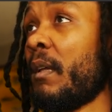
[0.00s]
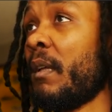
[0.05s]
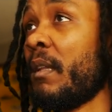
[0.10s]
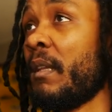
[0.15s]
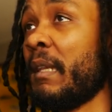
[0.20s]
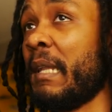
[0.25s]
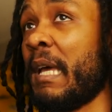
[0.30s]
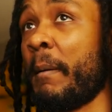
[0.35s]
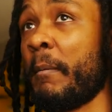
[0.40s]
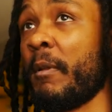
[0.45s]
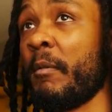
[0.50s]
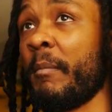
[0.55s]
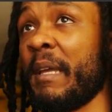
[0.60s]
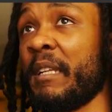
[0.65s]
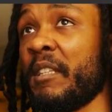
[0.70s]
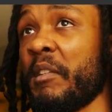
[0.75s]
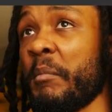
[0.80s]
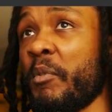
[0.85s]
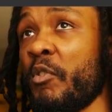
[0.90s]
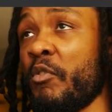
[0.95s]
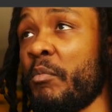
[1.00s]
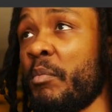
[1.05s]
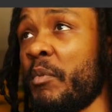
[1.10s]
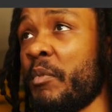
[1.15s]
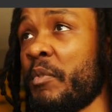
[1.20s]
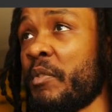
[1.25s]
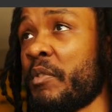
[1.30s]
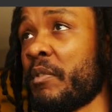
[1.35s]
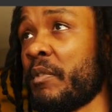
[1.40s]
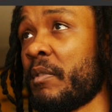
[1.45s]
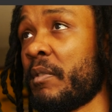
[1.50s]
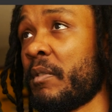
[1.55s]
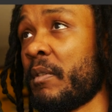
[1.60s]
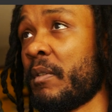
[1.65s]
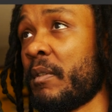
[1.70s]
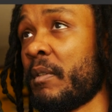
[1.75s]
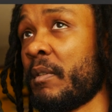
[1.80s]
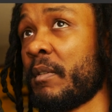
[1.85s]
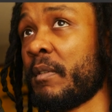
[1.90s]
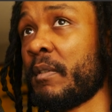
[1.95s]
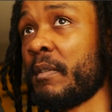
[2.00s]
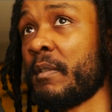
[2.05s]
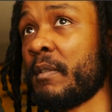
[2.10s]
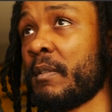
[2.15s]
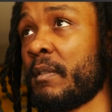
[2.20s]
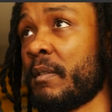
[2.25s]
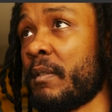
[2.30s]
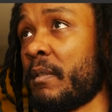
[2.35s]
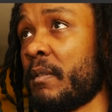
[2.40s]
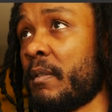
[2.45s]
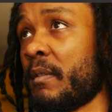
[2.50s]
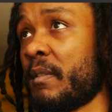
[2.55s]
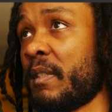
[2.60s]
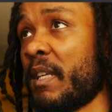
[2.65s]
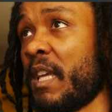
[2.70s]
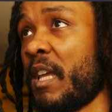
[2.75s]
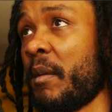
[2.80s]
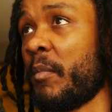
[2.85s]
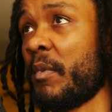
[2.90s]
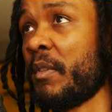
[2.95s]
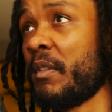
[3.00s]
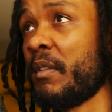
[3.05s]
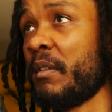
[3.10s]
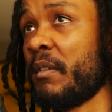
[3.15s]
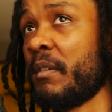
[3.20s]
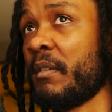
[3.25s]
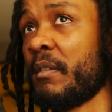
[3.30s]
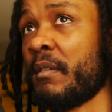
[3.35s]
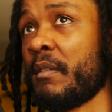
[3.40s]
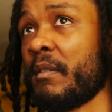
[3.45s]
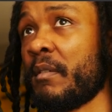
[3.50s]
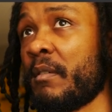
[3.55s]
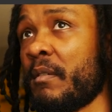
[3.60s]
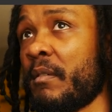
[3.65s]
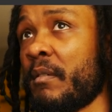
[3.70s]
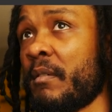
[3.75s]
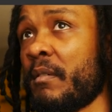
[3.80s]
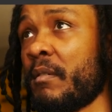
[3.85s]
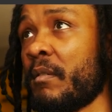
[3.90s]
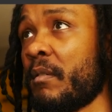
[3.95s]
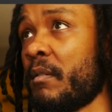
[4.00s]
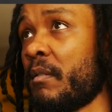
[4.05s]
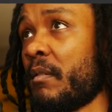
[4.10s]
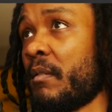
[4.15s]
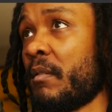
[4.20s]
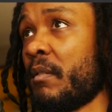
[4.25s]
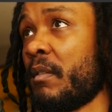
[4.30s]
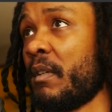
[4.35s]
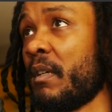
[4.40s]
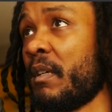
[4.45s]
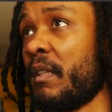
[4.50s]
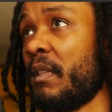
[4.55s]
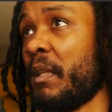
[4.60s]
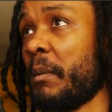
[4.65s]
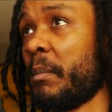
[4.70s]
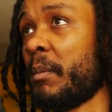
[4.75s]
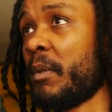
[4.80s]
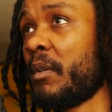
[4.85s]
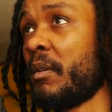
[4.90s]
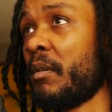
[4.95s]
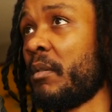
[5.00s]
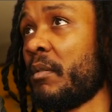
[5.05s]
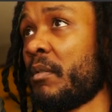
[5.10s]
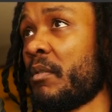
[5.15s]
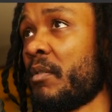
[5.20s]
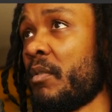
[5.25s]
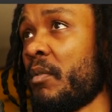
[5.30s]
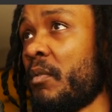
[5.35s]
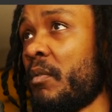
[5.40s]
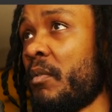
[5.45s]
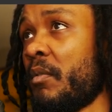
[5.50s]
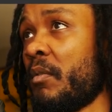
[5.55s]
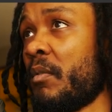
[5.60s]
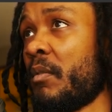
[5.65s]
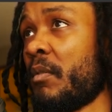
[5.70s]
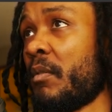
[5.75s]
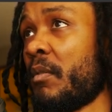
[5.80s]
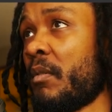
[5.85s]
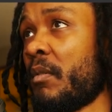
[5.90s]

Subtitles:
Now I'm gonna make the pupils. Same with the elliptical tool.